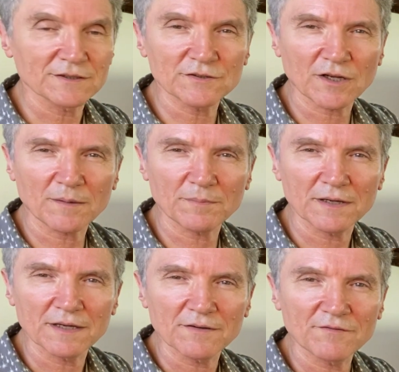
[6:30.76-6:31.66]
top.
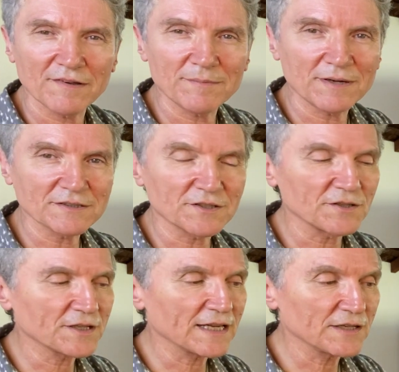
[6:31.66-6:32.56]
Very pleasant
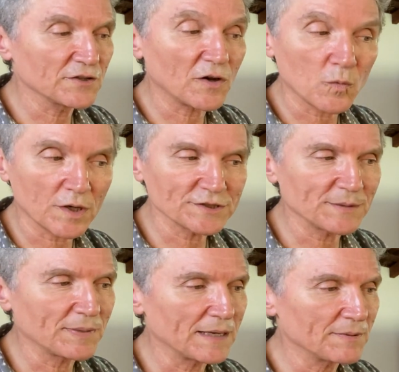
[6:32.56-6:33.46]
looking, not
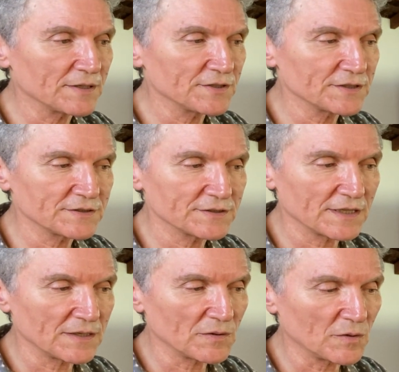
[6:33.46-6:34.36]
washi paper, just
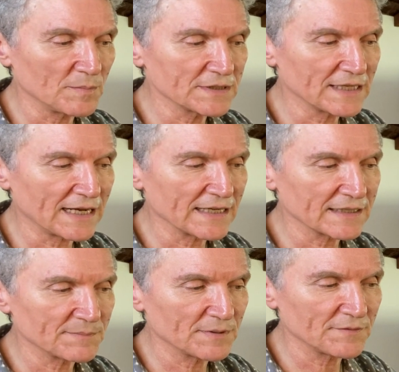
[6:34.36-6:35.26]
all
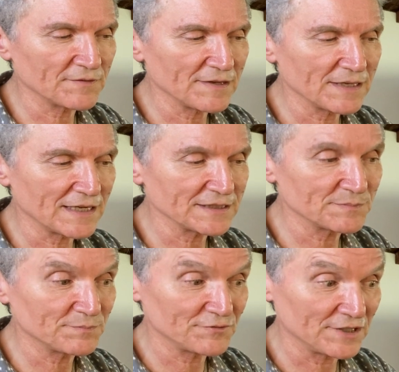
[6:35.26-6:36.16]
metallic, but a very nice
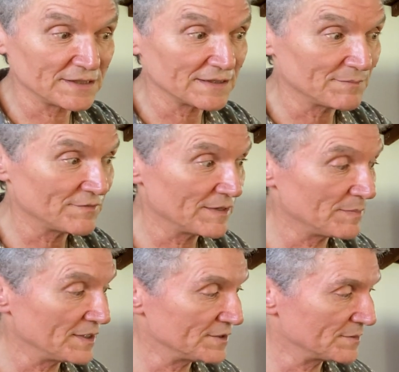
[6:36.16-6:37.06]
print. I'm very
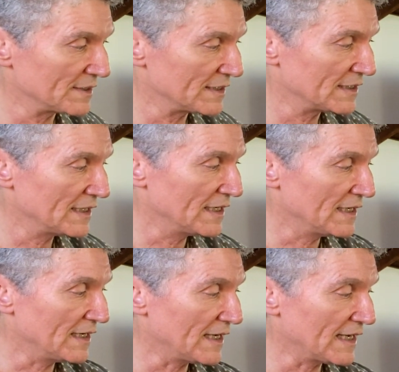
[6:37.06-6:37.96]
pleased with it.
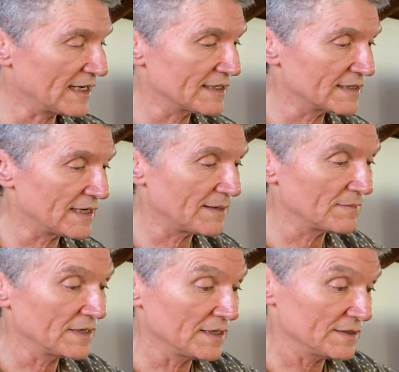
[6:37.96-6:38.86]
And
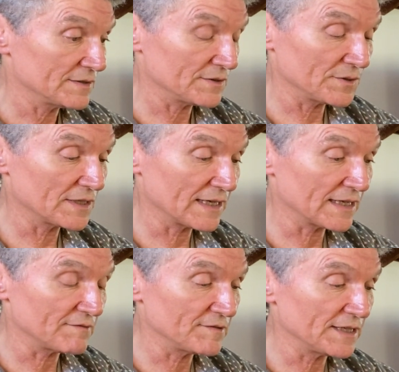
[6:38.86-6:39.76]
so you can
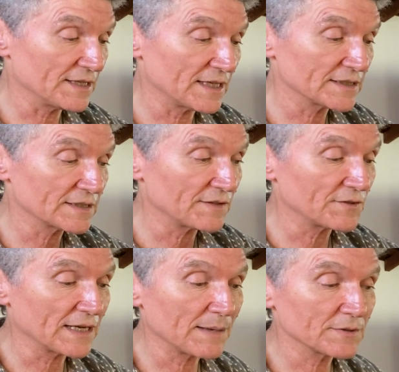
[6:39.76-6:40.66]
get really nice stuff
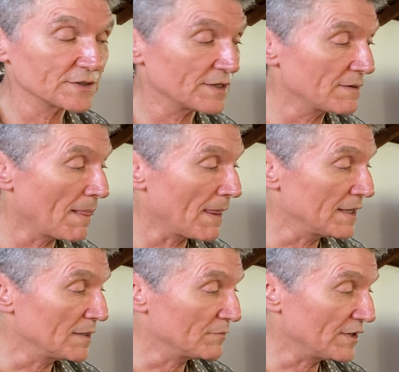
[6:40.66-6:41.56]
on Amazon.
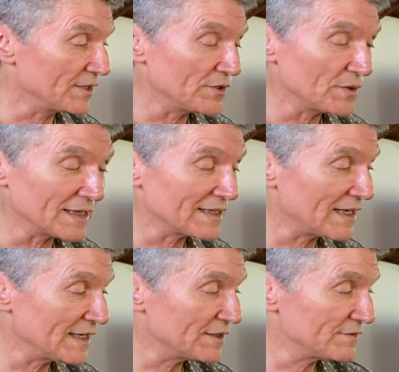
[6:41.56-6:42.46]
Brand new. I
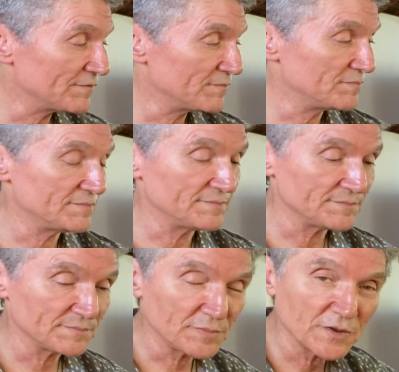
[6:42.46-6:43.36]
kind of
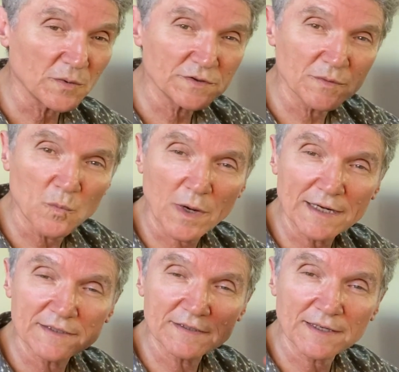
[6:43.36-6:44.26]
put up some
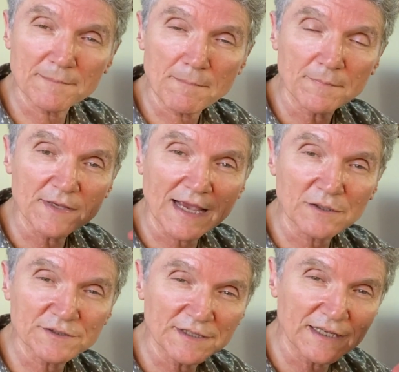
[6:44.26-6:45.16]
wet
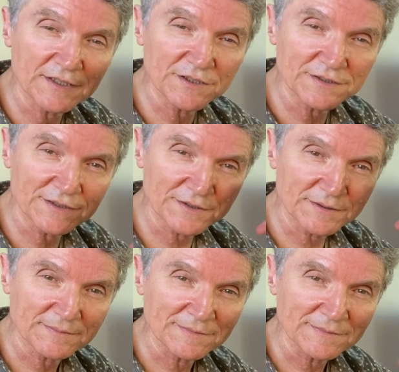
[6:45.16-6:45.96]
towels in there just to